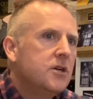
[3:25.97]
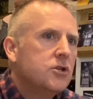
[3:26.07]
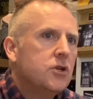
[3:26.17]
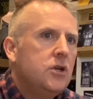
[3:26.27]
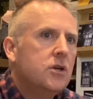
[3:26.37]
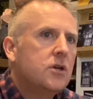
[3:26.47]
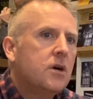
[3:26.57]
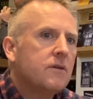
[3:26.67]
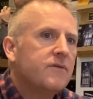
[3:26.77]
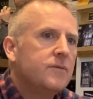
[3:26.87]
So you'd
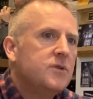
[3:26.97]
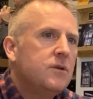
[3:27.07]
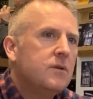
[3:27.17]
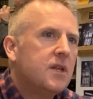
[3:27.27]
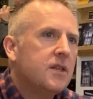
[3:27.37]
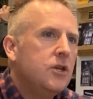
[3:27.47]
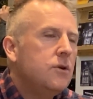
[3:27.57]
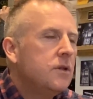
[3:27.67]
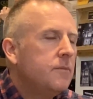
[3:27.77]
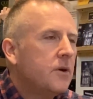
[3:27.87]
gone from doing like
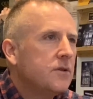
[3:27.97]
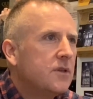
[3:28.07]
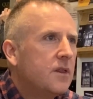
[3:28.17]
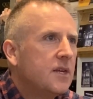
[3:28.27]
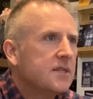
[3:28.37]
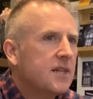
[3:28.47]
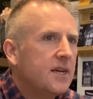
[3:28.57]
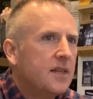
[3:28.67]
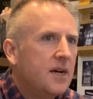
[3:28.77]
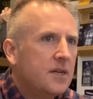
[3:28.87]
the Unibond and things
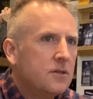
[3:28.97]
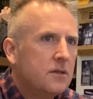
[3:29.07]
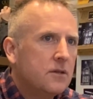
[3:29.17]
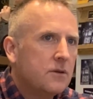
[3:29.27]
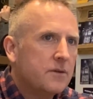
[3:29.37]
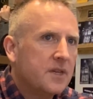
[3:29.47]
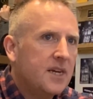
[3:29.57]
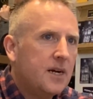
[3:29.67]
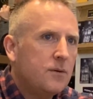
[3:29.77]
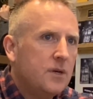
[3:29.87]
like that, and Northern
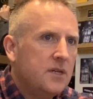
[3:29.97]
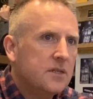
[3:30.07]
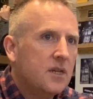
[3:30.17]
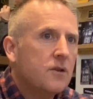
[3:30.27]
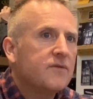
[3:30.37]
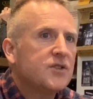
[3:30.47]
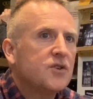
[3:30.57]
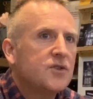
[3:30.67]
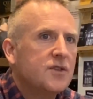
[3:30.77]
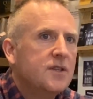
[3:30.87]
Counties, and then all of a
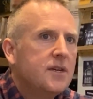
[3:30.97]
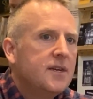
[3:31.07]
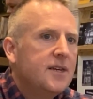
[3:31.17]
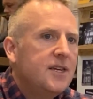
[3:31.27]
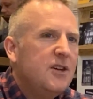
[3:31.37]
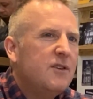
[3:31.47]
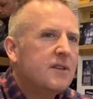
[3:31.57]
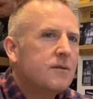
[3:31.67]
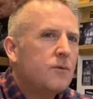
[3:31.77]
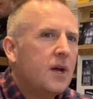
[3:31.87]
sudden you're in
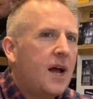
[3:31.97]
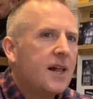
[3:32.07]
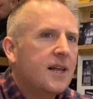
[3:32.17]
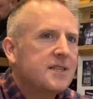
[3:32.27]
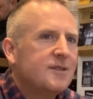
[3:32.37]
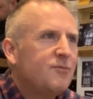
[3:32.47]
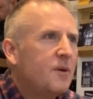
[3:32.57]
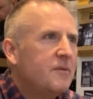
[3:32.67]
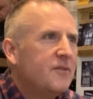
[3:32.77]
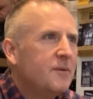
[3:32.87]
what our class is
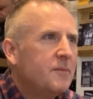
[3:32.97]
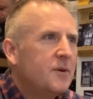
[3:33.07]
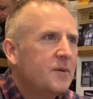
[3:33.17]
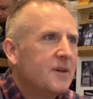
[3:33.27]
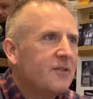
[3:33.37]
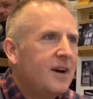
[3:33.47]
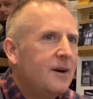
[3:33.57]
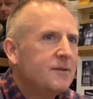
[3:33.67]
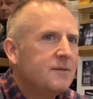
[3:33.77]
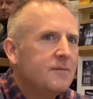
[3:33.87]
proper football with a
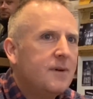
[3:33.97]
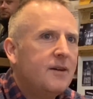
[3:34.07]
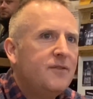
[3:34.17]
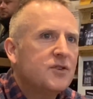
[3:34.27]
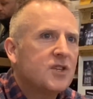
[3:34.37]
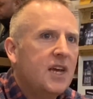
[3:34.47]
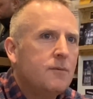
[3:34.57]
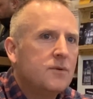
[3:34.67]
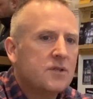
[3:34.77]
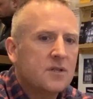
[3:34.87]
crowd. And my first
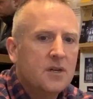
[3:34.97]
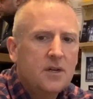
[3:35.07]
game was,